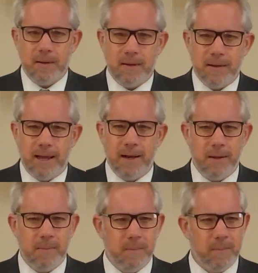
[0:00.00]
Kind
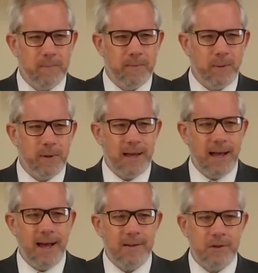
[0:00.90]
of, when
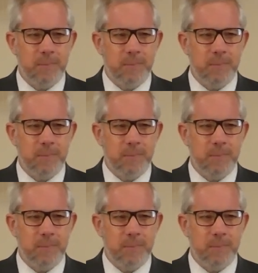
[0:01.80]
God is a